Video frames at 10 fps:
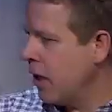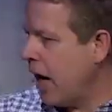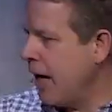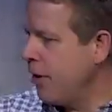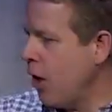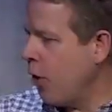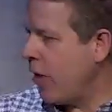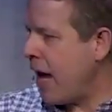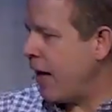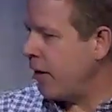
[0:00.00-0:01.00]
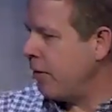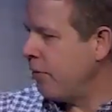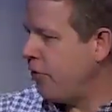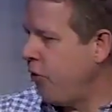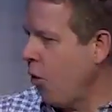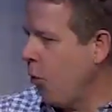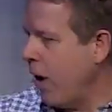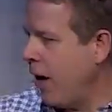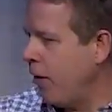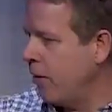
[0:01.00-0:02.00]
I know that full
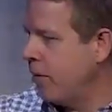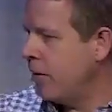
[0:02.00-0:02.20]
well.